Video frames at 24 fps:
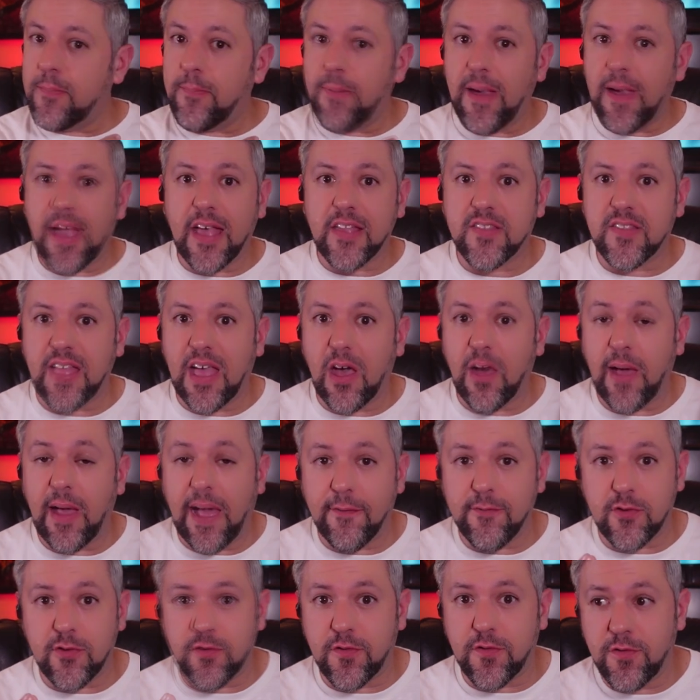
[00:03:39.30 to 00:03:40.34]
passes out
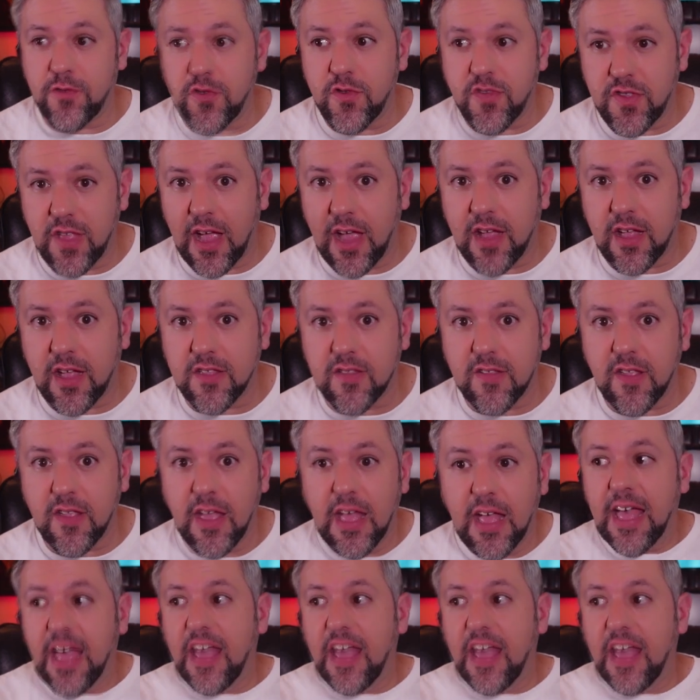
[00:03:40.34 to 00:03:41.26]
after those few seconds,